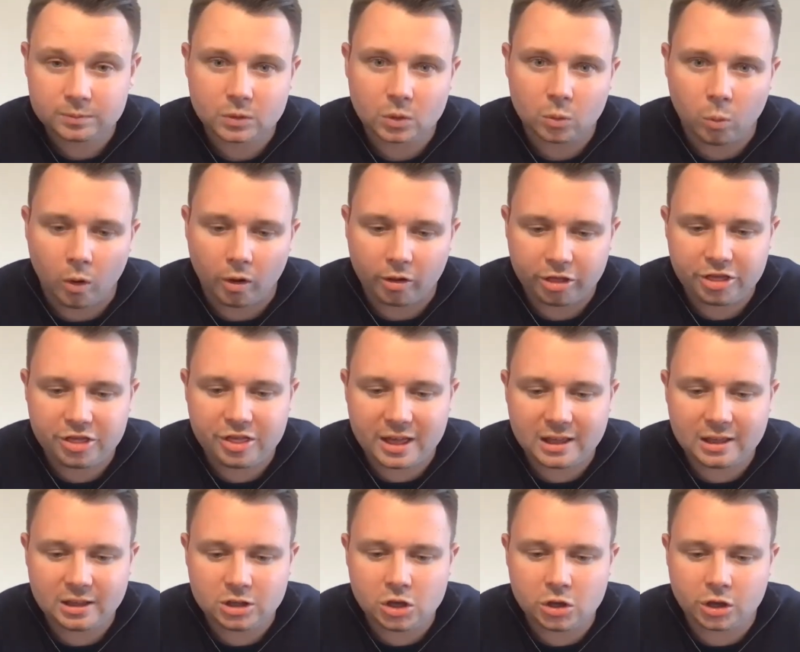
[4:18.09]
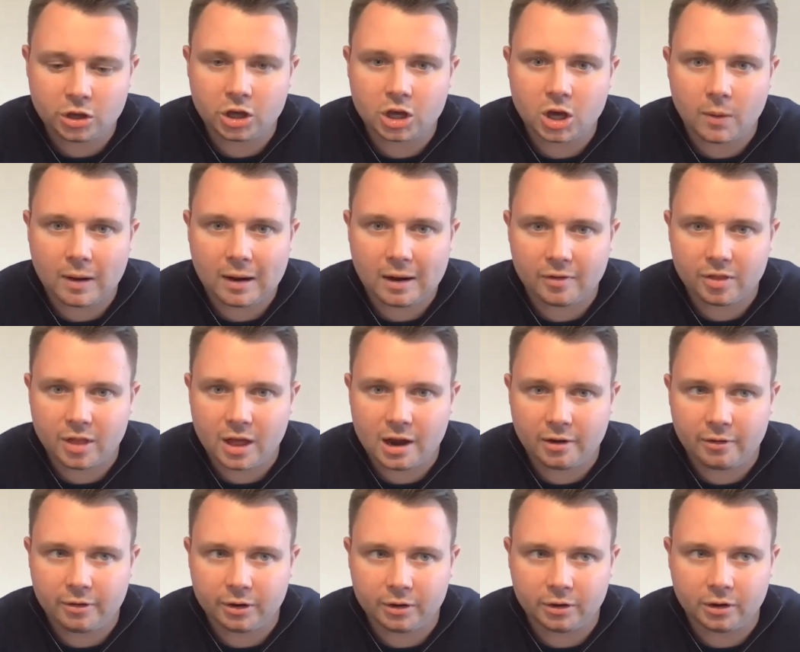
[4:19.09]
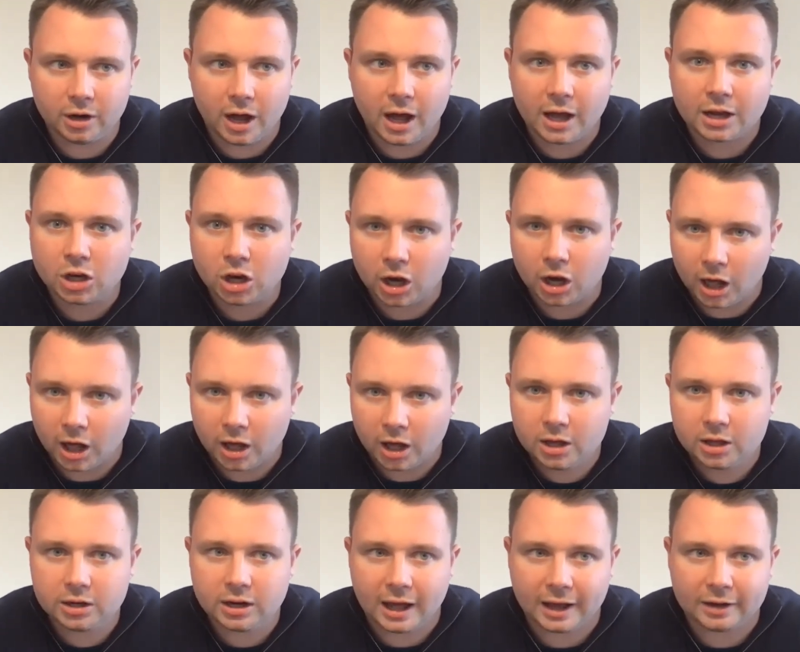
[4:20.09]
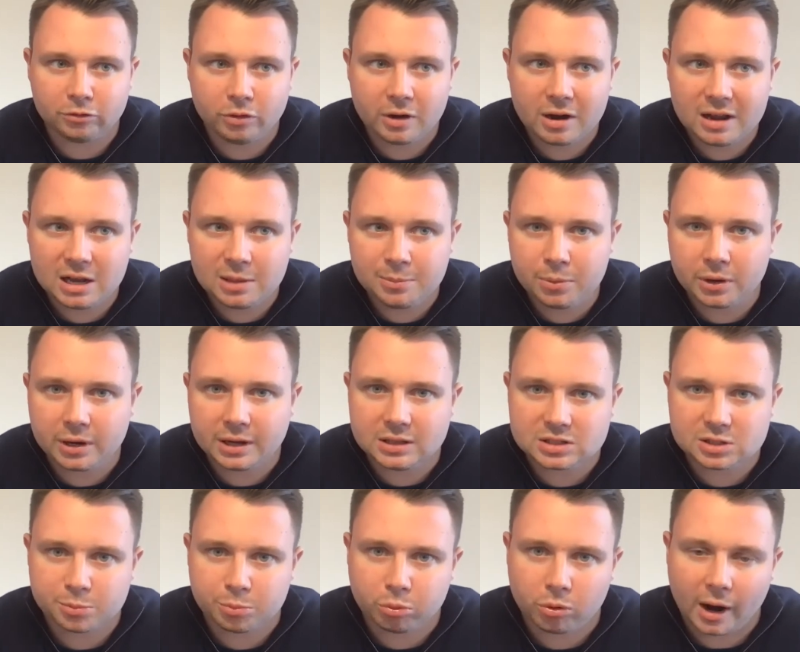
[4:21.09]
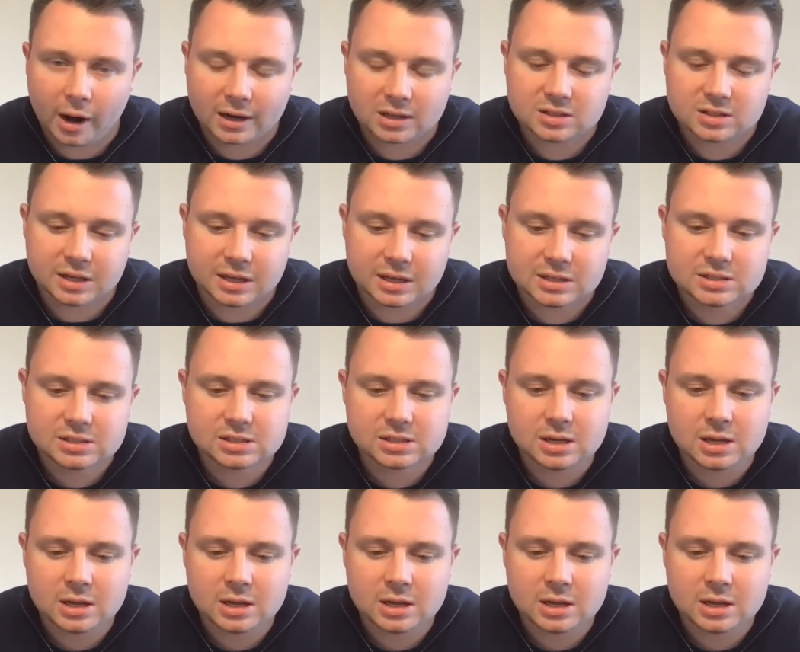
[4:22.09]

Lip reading: what thing you can go out there and learn and really put into practice,